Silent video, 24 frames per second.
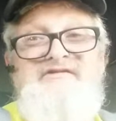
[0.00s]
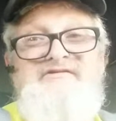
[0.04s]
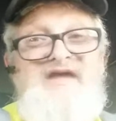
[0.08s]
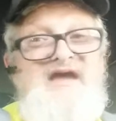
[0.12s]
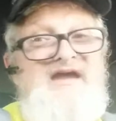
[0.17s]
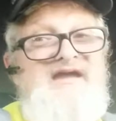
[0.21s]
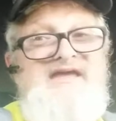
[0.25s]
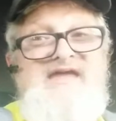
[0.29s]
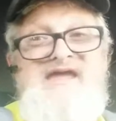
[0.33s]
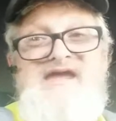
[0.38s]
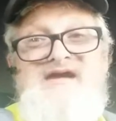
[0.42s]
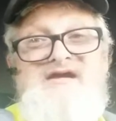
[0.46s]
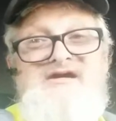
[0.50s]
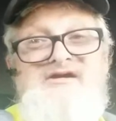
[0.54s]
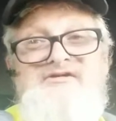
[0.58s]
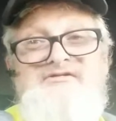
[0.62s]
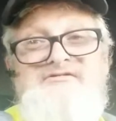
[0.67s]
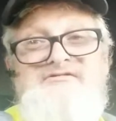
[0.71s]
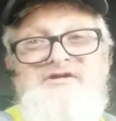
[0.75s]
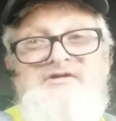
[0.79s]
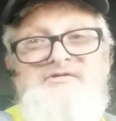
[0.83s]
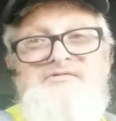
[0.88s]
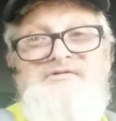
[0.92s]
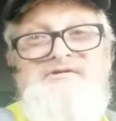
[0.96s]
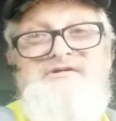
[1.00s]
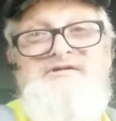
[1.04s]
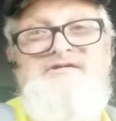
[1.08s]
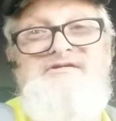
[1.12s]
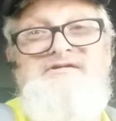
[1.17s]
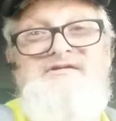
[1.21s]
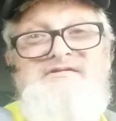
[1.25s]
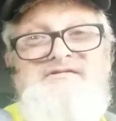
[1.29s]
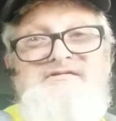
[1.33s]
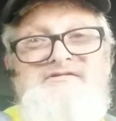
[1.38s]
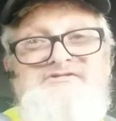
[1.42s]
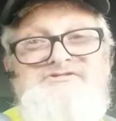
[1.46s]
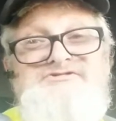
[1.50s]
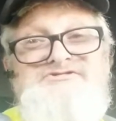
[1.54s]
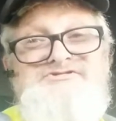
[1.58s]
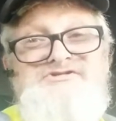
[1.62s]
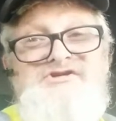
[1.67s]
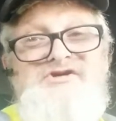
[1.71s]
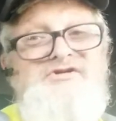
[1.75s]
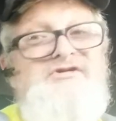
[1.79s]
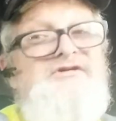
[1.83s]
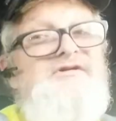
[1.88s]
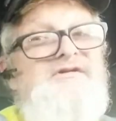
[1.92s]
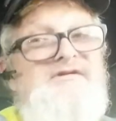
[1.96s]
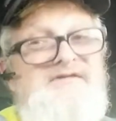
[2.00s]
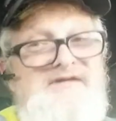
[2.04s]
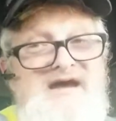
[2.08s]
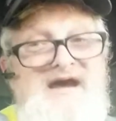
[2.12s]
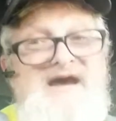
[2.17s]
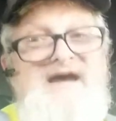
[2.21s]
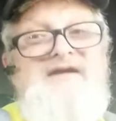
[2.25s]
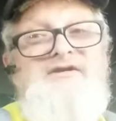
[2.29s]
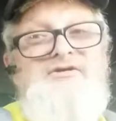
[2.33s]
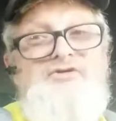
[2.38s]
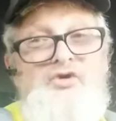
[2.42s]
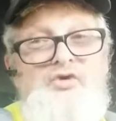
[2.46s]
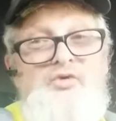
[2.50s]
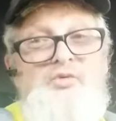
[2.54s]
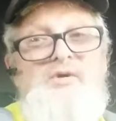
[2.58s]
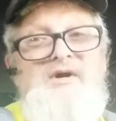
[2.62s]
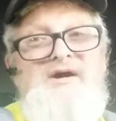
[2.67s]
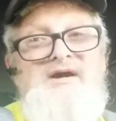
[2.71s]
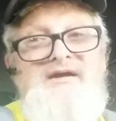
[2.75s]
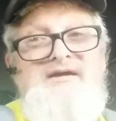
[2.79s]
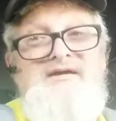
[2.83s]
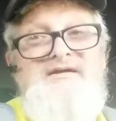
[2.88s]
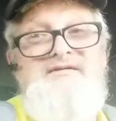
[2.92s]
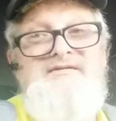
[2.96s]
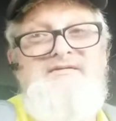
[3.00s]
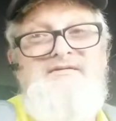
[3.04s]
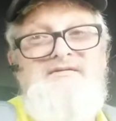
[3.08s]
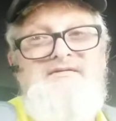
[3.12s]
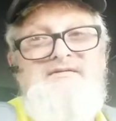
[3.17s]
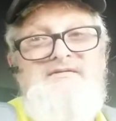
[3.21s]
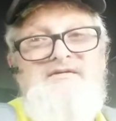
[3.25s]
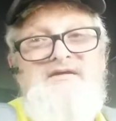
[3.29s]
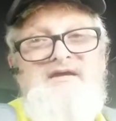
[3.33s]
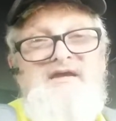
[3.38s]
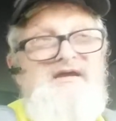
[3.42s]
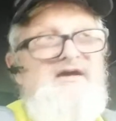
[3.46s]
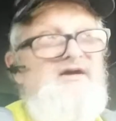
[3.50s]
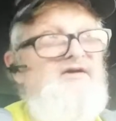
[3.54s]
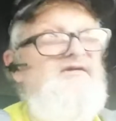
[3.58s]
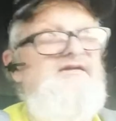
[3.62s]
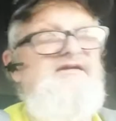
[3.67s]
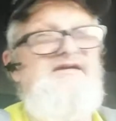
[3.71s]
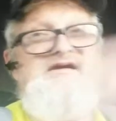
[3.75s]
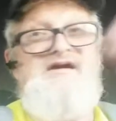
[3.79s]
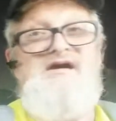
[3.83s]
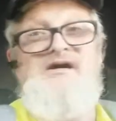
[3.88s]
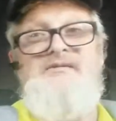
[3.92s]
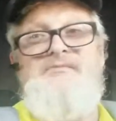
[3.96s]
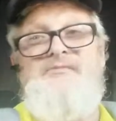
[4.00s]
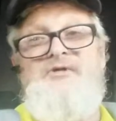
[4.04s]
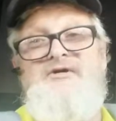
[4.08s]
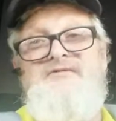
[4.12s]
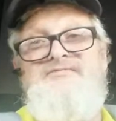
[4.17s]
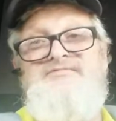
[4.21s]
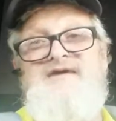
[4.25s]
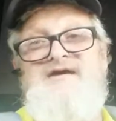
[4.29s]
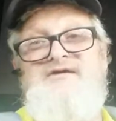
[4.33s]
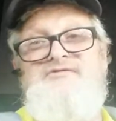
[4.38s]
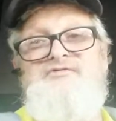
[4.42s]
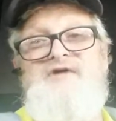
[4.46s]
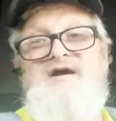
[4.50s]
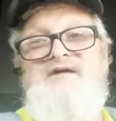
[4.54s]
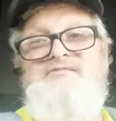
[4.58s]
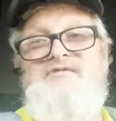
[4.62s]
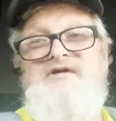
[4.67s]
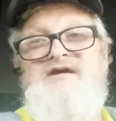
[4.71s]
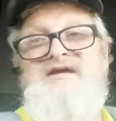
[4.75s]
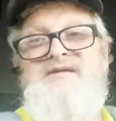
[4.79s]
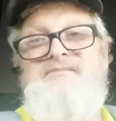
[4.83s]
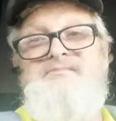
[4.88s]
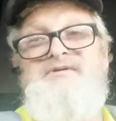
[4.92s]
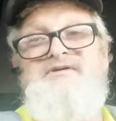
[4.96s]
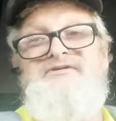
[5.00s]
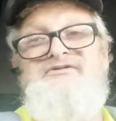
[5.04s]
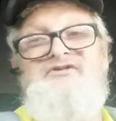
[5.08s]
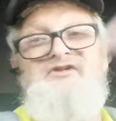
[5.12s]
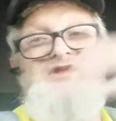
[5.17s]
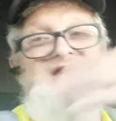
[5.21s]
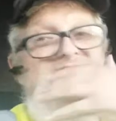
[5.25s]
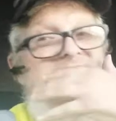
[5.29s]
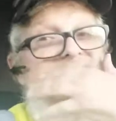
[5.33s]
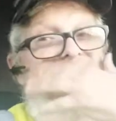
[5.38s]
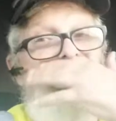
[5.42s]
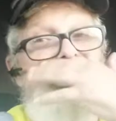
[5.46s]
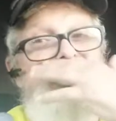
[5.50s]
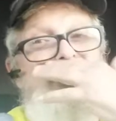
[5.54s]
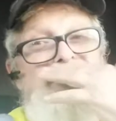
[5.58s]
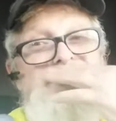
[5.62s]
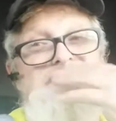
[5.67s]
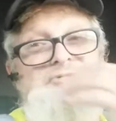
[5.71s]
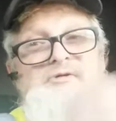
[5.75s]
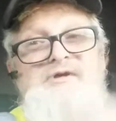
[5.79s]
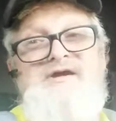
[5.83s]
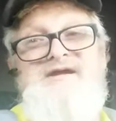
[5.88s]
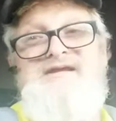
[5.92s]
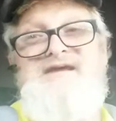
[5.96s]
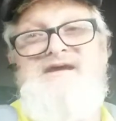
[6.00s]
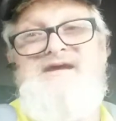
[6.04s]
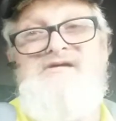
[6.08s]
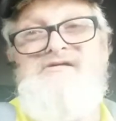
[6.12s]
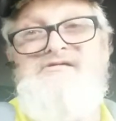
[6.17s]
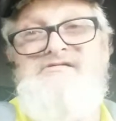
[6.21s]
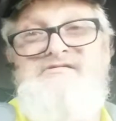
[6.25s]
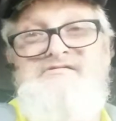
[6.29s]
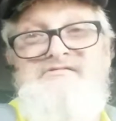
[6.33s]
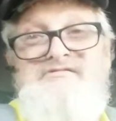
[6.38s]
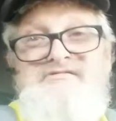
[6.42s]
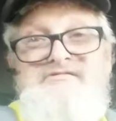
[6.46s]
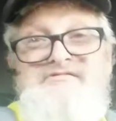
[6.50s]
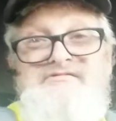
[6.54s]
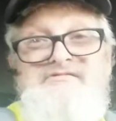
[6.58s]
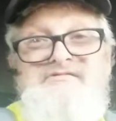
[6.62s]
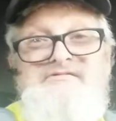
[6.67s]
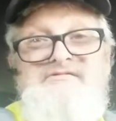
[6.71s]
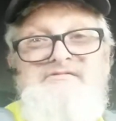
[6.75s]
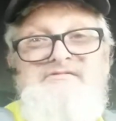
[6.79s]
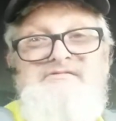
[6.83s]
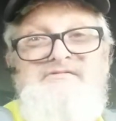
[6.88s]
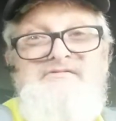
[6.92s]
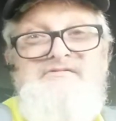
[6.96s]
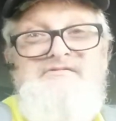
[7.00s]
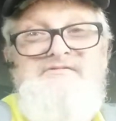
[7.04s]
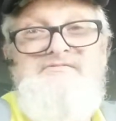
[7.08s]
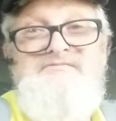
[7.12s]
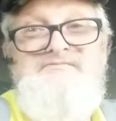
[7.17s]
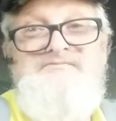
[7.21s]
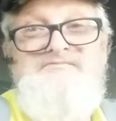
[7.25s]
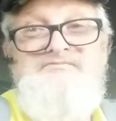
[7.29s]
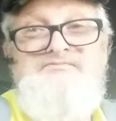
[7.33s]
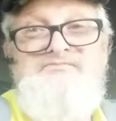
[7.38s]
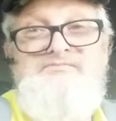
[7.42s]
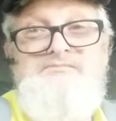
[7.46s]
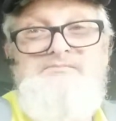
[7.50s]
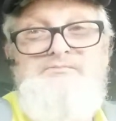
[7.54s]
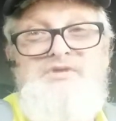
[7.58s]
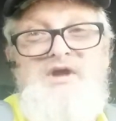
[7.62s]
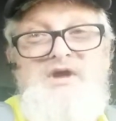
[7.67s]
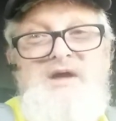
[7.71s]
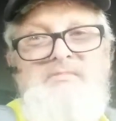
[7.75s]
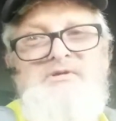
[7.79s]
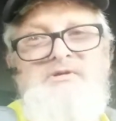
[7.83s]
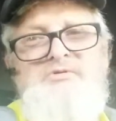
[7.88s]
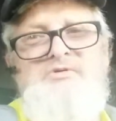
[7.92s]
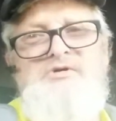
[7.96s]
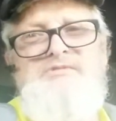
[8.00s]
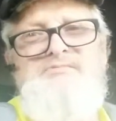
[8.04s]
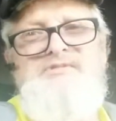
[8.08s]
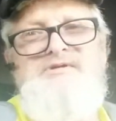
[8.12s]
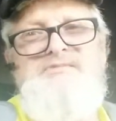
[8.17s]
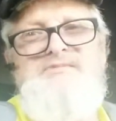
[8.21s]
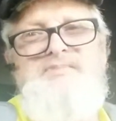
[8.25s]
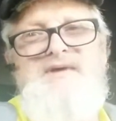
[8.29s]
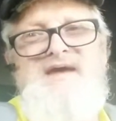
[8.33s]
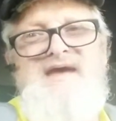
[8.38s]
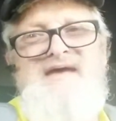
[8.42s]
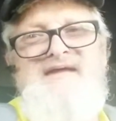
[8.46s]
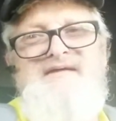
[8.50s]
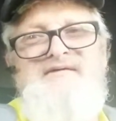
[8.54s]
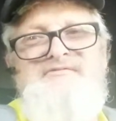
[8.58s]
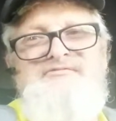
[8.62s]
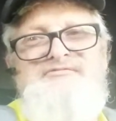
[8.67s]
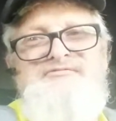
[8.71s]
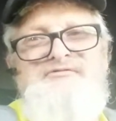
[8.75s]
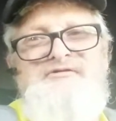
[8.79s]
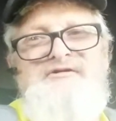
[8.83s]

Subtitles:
I can't go nowhere and there's snow, I know why. Hell, he'd come off that driveway, he'd be sliding all the way down. Probably wouldn't be bad if,